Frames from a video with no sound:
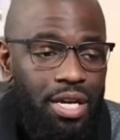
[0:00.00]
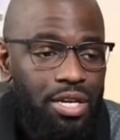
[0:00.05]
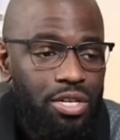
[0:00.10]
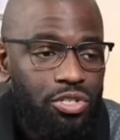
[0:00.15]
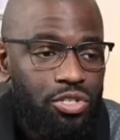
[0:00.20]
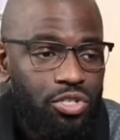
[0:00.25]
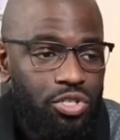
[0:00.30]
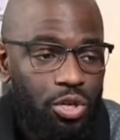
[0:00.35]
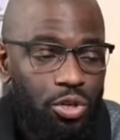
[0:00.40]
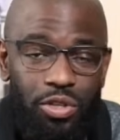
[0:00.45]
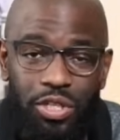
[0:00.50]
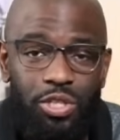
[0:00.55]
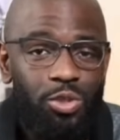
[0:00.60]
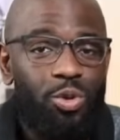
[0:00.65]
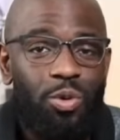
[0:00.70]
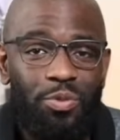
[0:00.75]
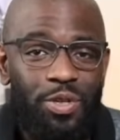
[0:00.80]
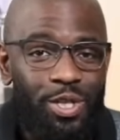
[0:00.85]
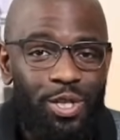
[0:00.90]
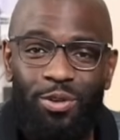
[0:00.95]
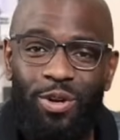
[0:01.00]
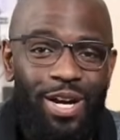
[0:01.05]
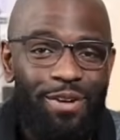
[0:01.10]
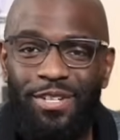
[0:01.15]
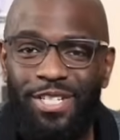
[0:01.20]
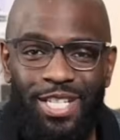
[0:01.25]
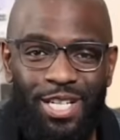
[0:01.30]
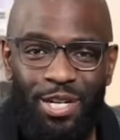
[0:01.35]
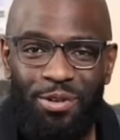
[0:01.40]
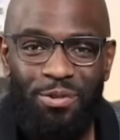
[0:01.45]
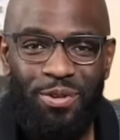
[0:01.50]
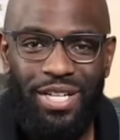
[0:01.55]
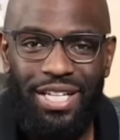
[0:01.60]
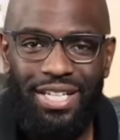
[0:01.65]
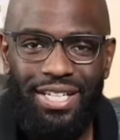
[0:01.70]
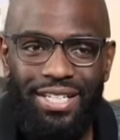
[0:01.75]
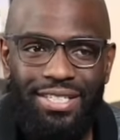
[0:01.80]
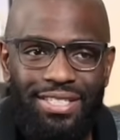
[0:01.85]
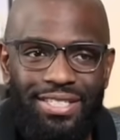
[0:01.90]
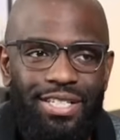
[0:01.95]
So this is what we do every single week.
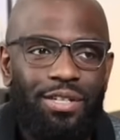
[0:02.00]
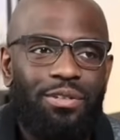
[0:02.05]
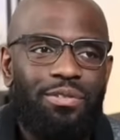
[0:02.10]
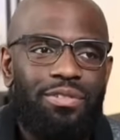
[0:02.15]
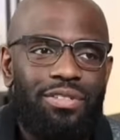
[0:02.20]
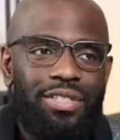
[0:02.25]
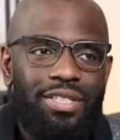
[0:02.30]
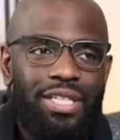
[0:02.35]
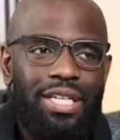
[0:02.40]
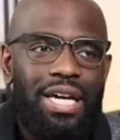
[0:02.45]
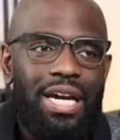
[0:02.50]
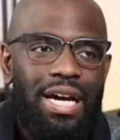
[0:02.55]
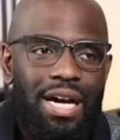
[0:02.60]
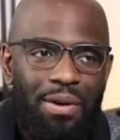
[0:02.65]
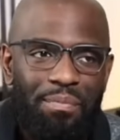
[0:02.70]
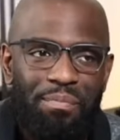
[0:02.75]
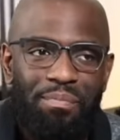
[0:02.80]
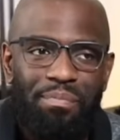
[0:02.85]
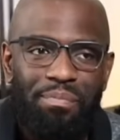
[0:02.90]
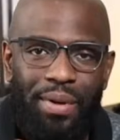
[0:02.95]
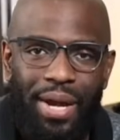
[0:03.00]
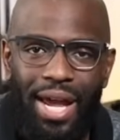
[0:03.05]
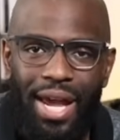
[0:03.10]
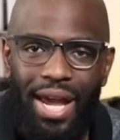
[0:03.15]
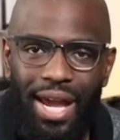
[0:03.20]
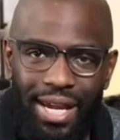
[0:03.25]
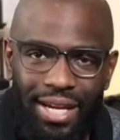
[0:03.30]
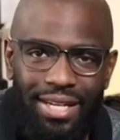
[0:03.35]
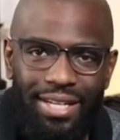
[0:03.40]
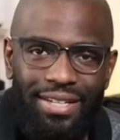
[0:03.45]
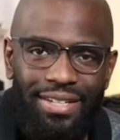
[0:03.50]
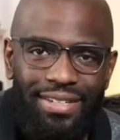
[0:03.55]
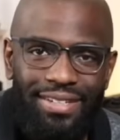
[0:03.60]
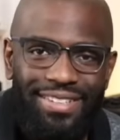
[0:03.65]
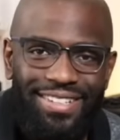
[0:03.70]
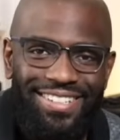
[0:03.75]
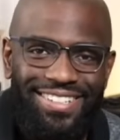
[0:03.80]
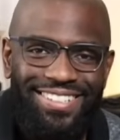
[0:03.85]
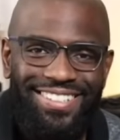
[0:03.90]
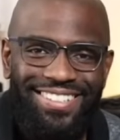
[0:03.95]
So come back
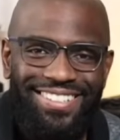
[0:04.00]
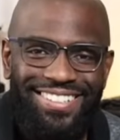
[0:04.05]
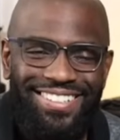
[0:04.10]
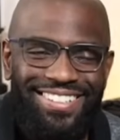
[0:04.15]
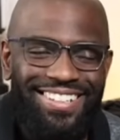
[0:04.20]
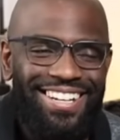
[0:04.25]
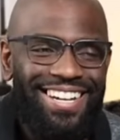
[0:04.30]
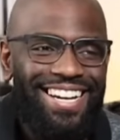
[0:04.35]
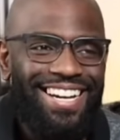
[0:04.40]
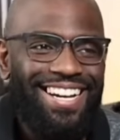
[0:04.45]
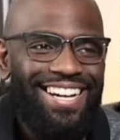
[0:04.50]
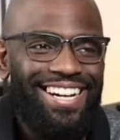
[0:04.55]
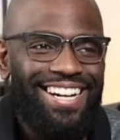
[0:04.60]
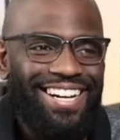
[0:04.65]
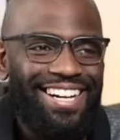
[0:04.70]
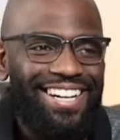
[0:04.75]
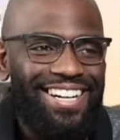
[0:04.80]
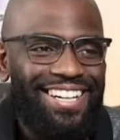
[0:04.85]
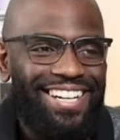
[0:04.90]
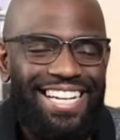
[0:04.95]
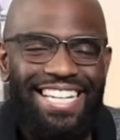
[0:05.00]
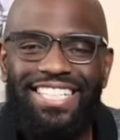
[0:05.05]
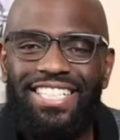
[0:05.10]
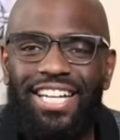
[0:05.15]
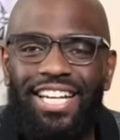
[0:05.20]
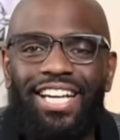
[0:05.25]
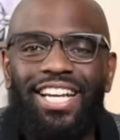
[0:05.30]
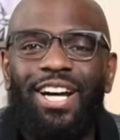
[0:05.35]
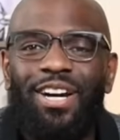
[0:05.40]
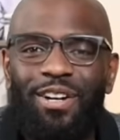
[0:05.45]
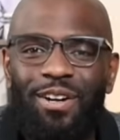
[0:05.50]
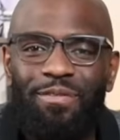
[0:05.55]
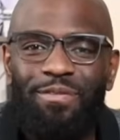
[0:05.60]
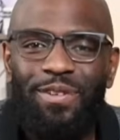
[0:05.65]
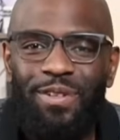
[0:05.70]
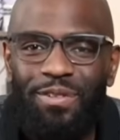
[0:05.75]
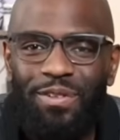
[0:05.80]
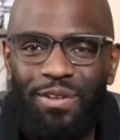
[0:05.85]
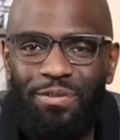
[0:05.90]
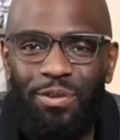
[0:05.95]
and check it out if
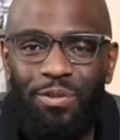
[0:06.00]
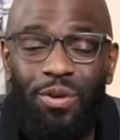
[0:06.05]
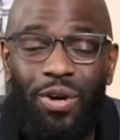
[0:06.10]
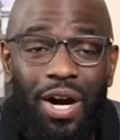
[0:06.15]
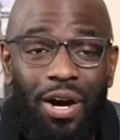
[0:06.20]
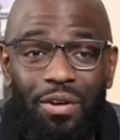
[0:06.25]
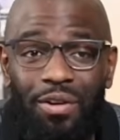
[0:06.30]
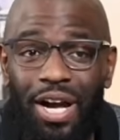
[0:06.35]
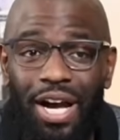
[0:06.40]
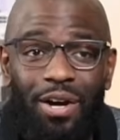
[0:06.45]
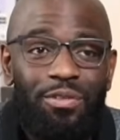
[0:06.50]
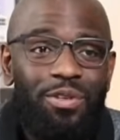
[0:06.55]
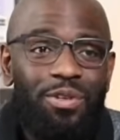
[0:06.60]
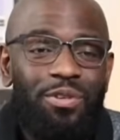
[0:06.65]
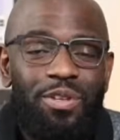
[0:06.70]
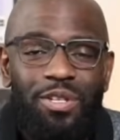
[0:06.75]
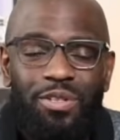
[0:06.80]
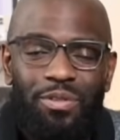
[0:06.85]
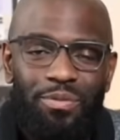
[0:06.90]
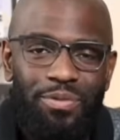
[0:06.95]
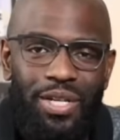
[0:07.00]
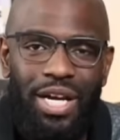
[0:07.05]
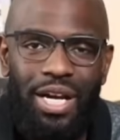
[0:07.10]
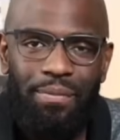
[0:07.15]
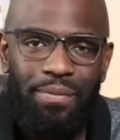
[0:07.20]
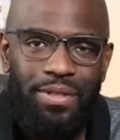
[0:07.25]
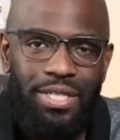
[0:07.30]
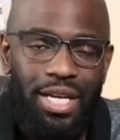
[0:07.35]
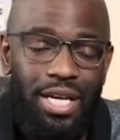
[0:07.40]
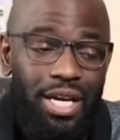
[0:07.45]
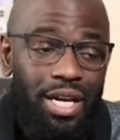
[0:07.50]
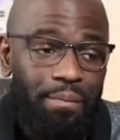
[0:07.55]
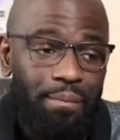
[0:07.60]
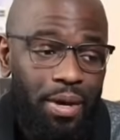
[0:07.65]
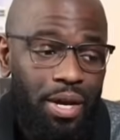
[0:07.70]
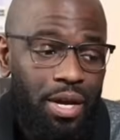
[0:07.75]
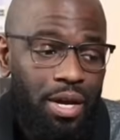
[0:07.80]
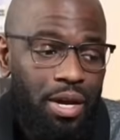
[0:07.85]
you want. I'll do this from time to time.